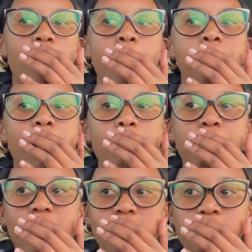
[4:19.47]
my
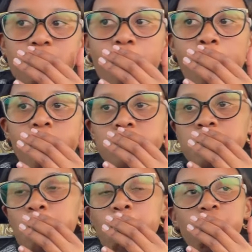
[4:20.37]
bumper,
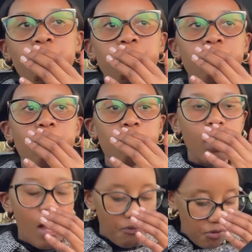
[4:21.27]

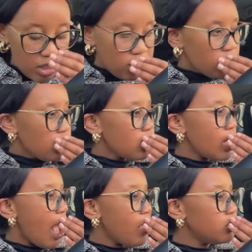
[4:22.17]
kept flashing his
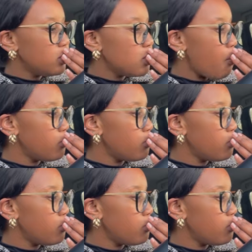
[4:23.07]
lights.